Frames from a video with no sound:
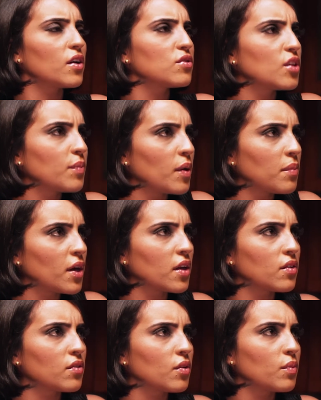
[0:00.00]
I don't see my
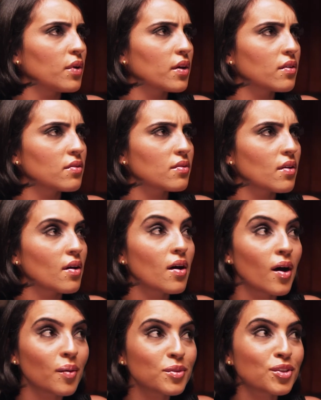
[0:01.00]
money in two weeks,
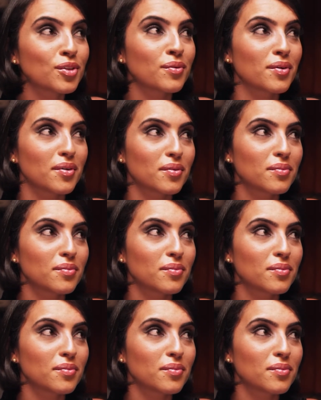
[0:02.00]
I'm gonna shoot you.